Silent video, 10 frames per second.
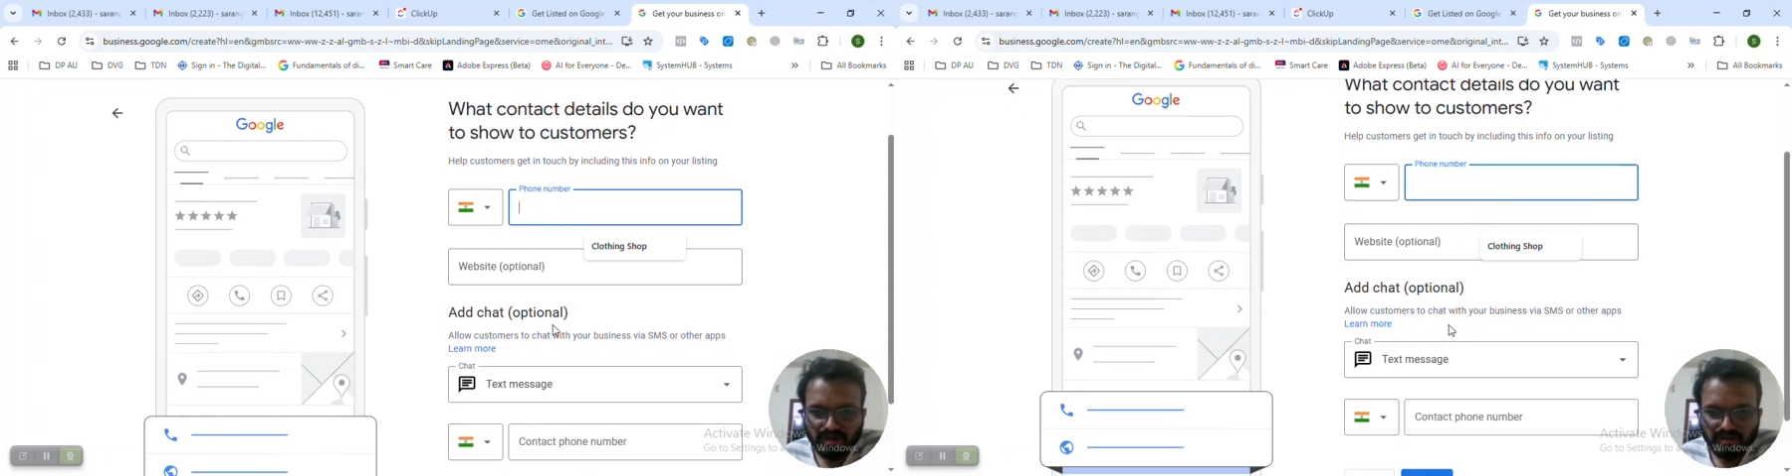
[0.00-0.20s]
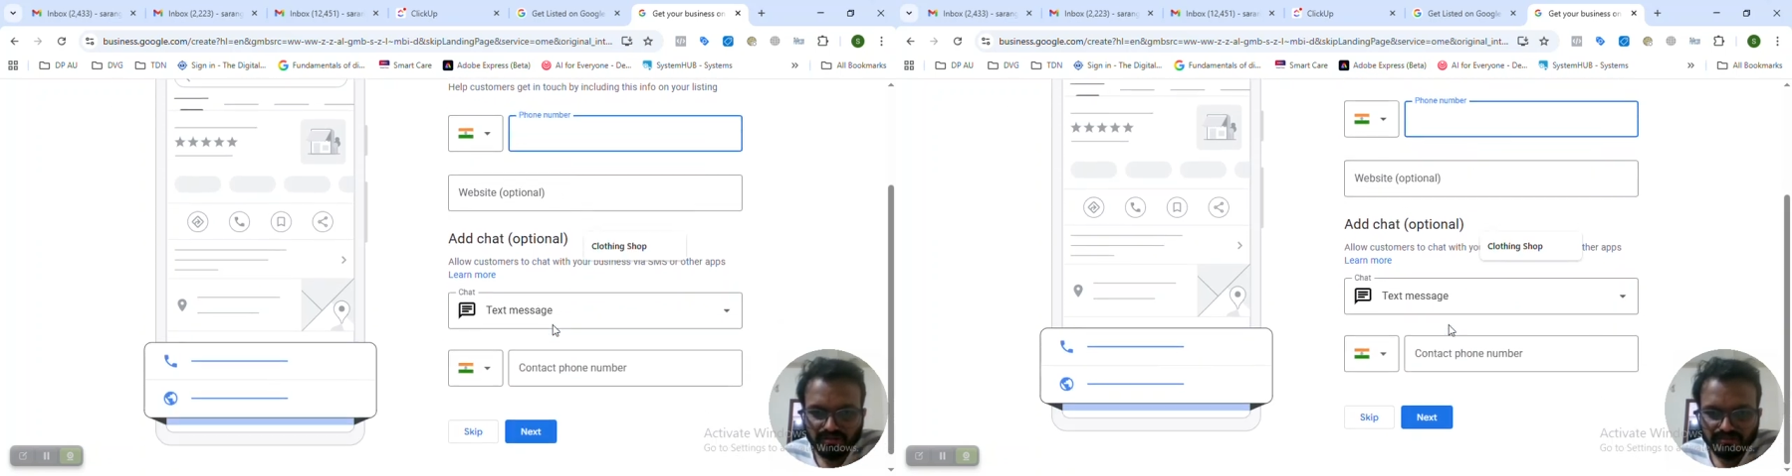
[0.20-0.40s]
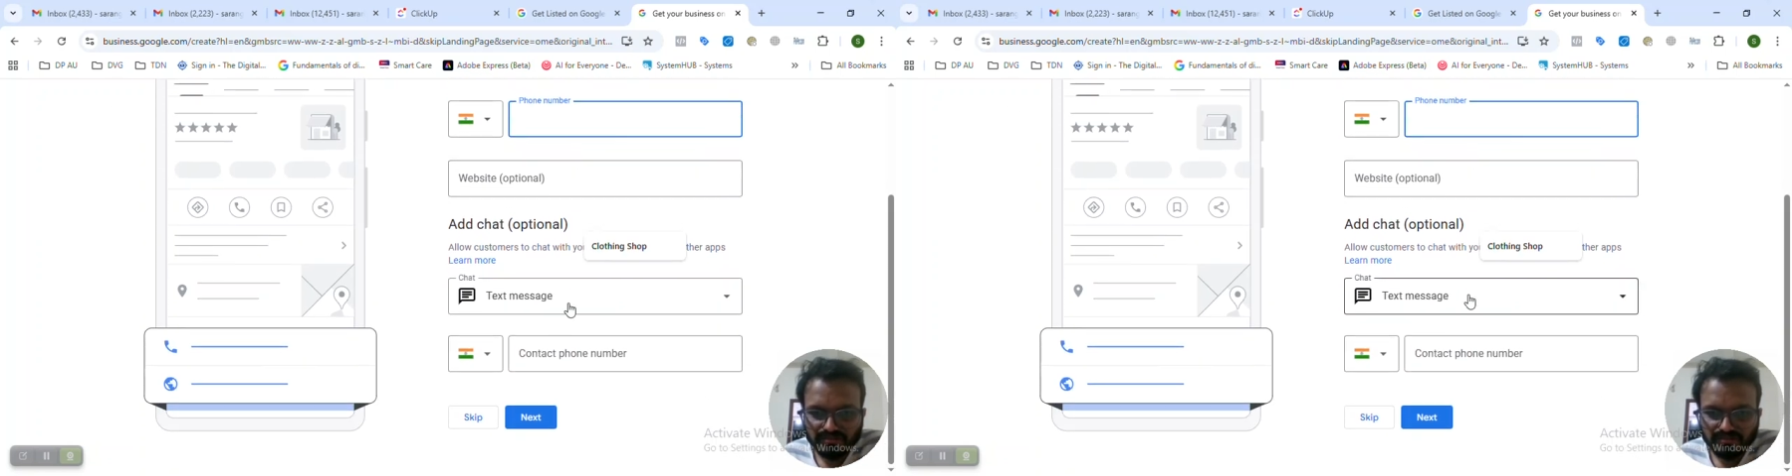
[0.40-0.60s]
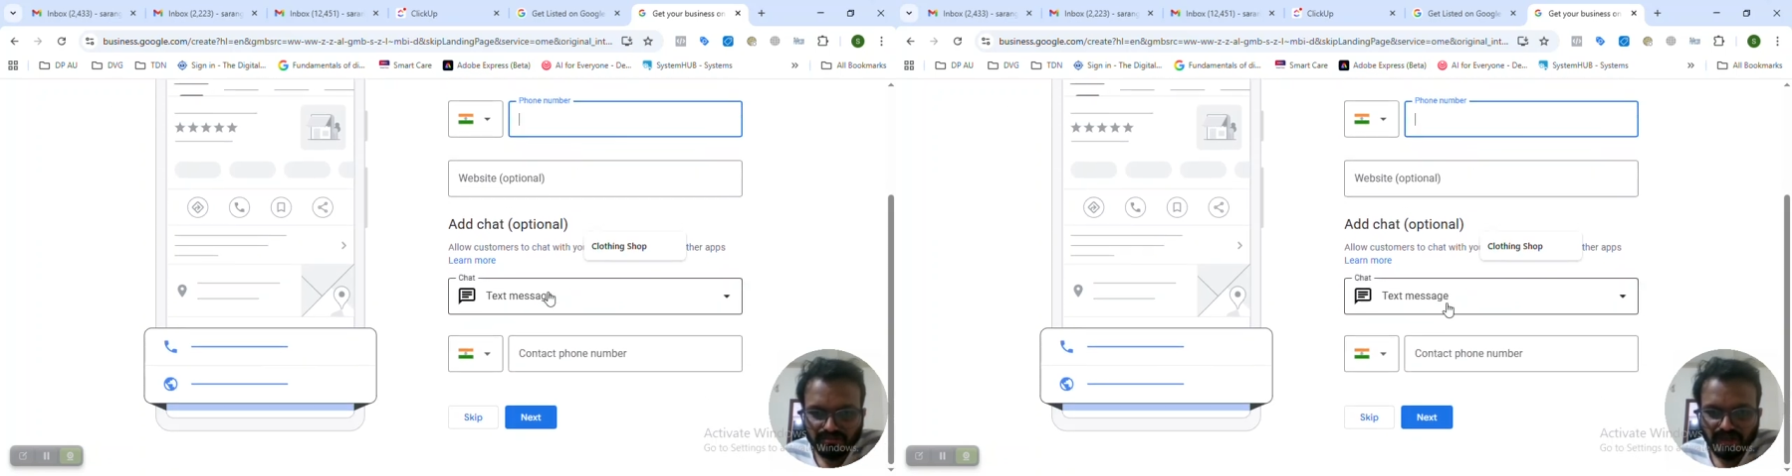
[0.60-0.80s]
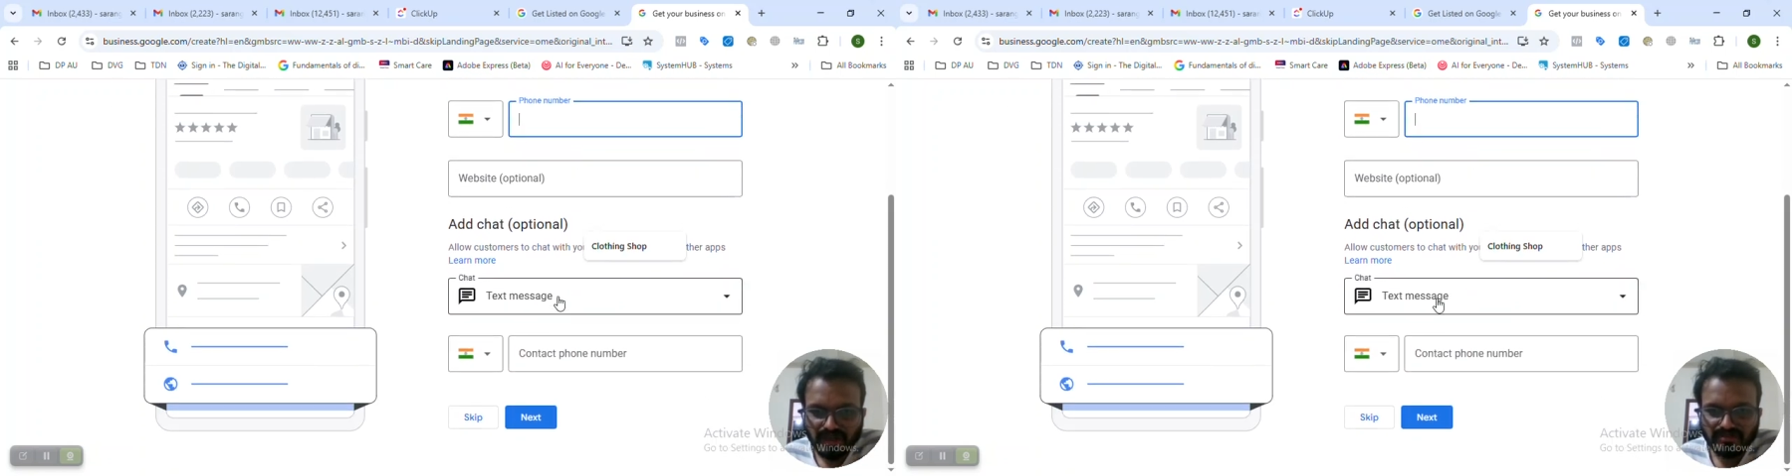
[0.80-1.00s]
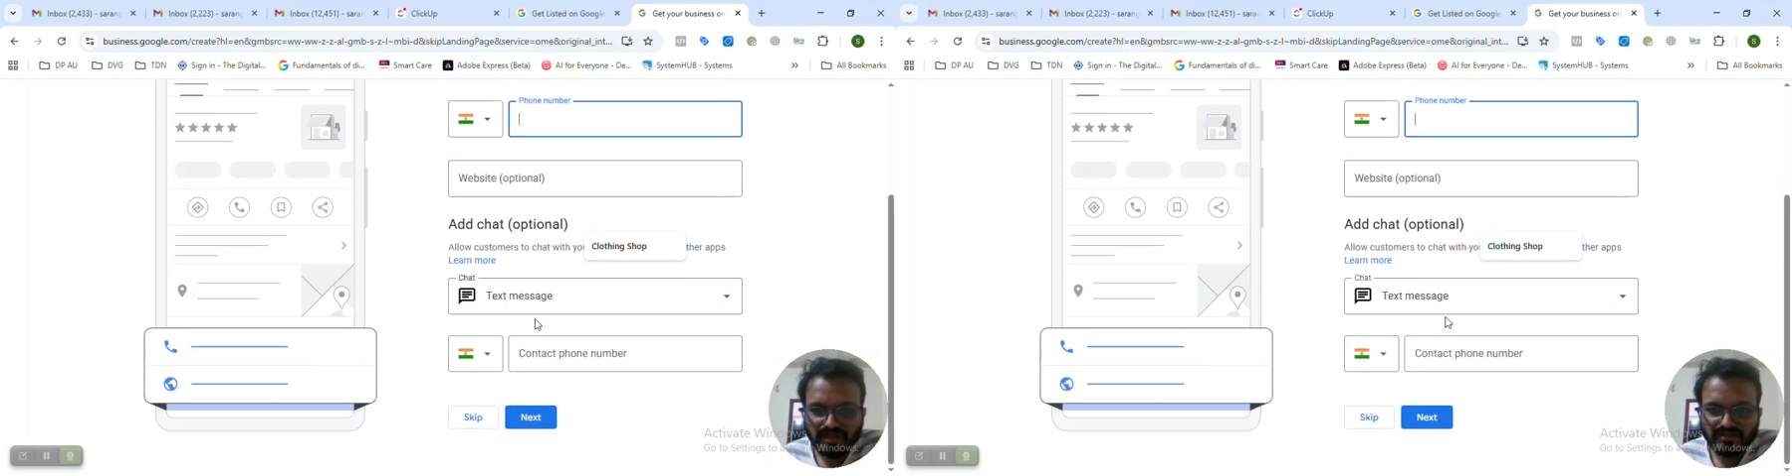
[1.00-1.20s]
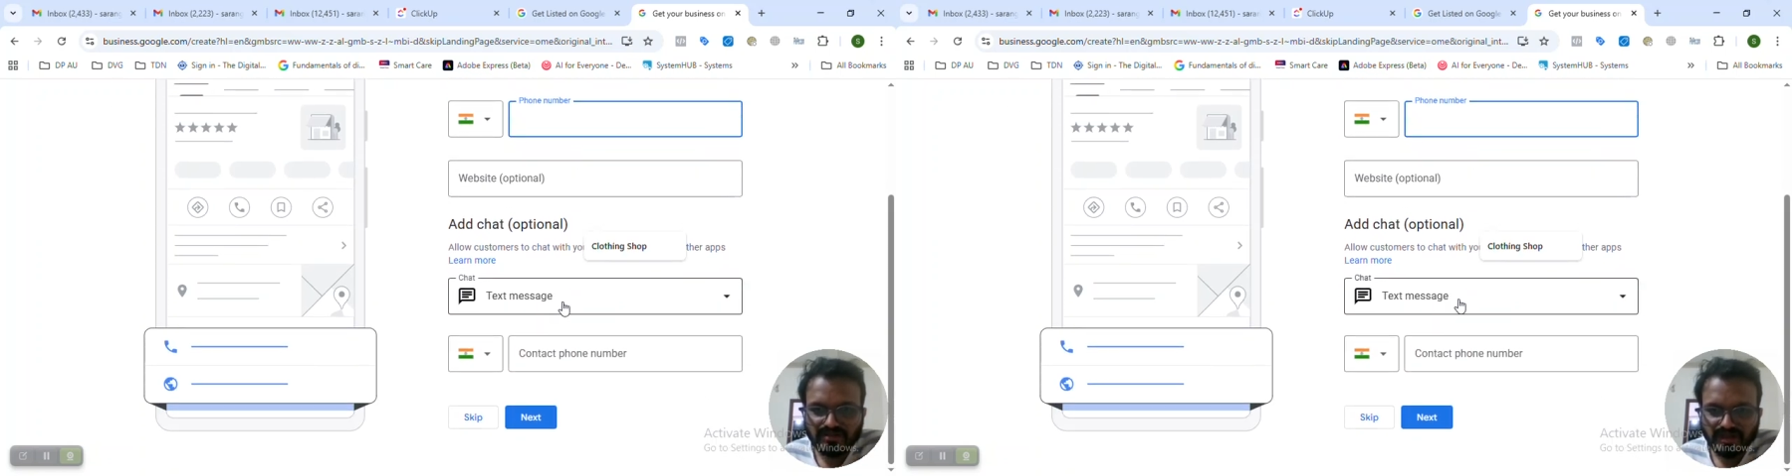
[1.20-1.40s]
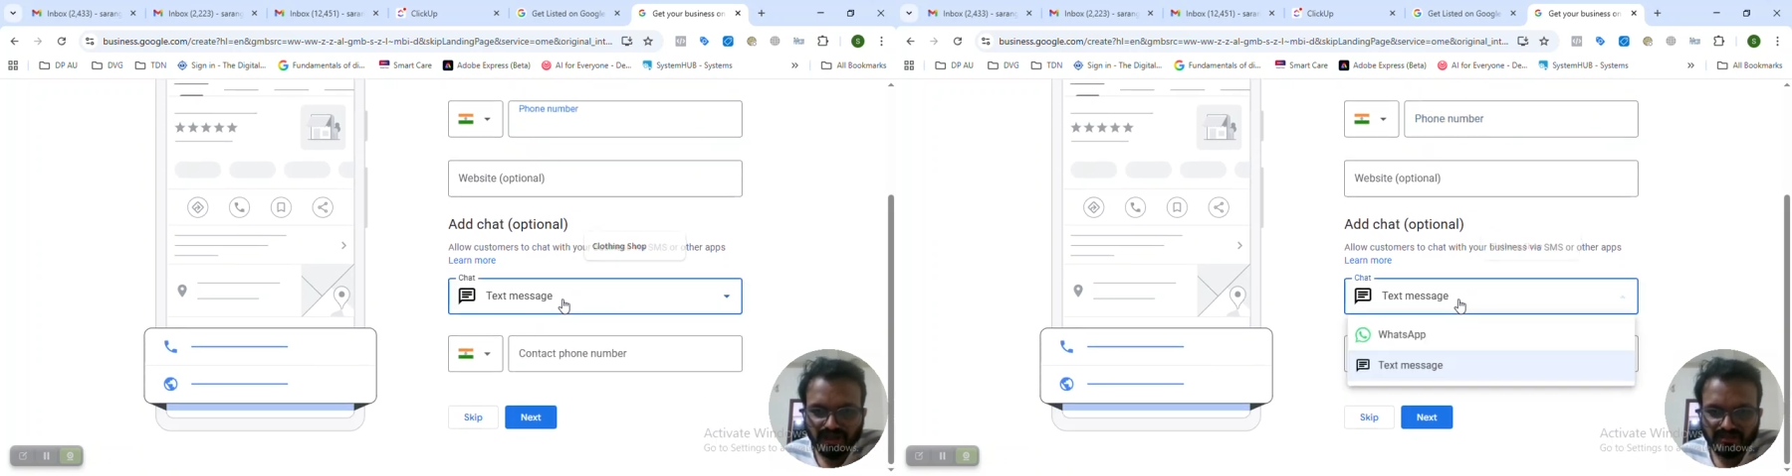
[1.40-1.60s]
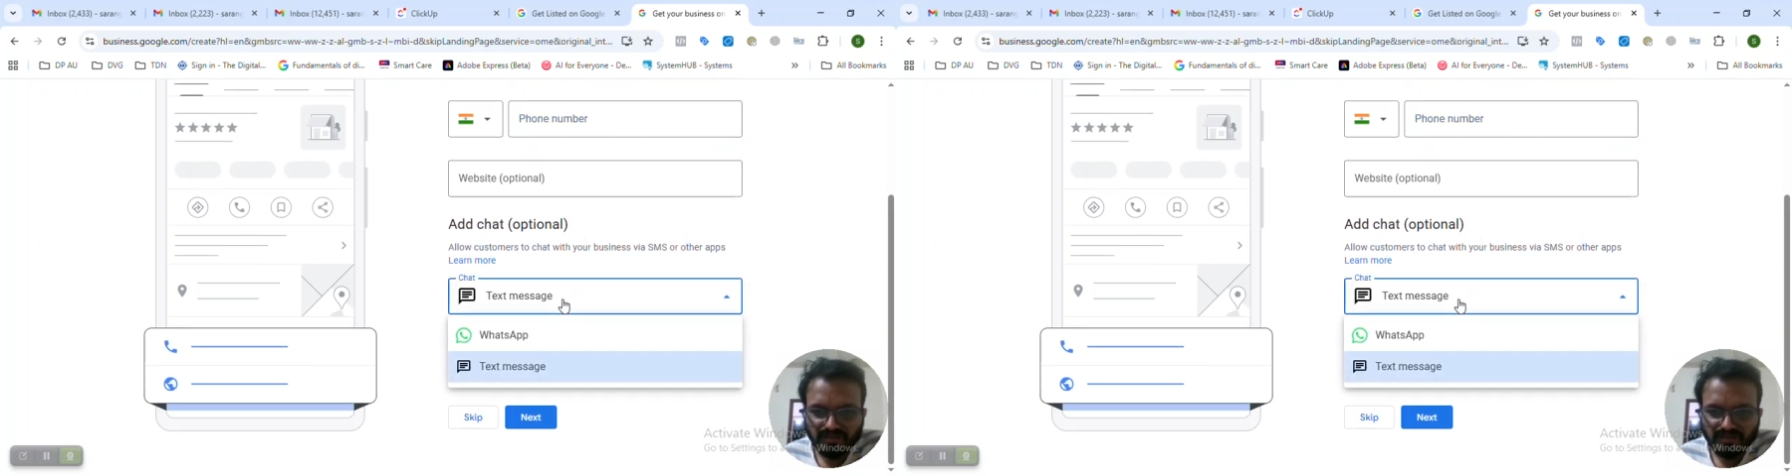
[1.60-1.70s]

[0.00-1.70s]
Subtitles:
as well as the text message.